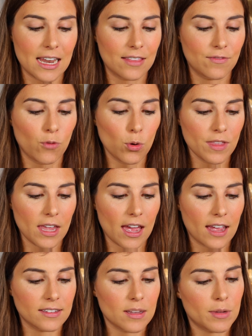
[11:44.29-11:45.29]
And for the
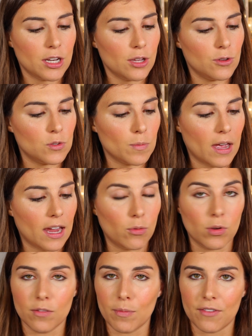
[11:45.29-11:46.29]
eyes, I'm gonna use my
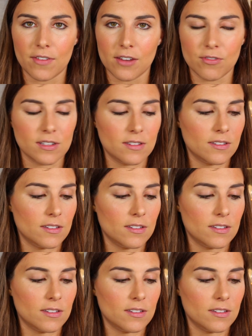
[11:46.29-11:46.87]
one of my favorites.